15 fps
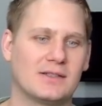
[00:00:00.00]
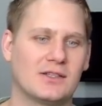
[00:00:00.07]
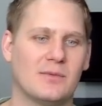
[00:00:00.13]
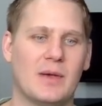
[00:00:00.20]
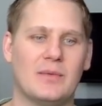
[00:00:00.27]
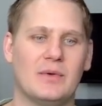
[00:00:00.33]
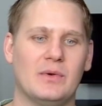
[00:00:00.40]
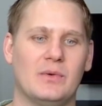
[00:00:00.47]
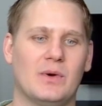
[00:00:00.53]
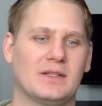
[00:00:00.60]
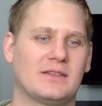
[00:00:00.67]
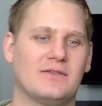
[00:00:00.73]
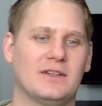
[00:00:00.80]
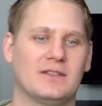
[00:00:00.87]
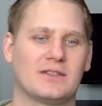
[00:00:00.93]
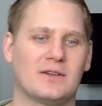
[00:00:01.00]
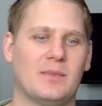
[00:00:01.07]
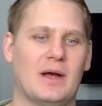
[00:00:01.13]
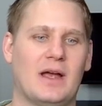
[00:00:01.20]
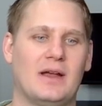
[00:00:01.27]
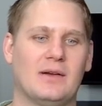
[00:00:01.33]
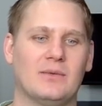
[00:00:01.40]
So maybe we want to filter
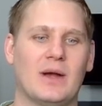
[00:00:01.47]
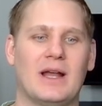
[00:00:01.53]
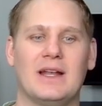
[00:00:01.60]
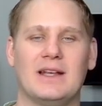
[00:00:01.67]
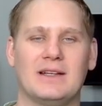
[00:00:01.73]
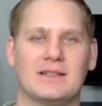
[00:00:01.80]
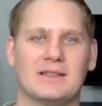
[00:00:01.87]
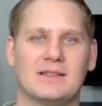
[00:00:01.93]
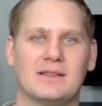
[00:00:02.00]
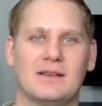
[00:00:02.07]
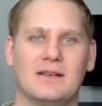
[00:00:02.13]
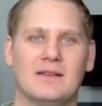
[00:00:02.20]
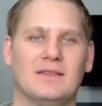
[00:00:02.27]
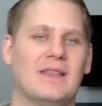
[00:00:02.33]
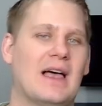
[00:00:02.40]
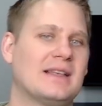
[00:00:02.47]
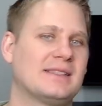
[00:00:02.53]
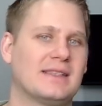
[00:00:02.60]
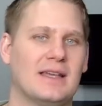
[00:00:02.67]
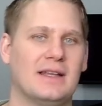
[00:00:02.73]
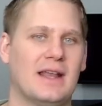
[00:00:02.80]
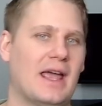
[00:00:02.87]
by ratings less
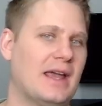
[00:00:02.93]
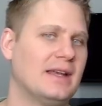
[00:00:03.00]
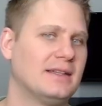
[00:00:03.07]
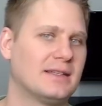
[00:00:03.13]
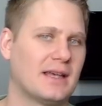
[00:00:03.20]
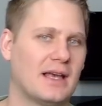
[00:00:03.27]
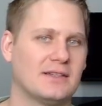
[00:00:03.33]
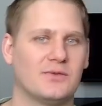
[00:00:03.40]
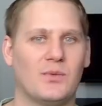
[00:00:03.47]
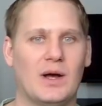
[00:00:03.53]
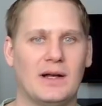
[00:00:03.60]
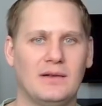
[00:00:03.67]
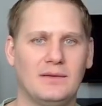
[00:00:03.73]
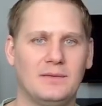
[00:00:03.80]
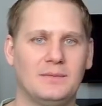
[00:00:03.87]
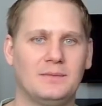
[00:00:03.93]
than 8 as well.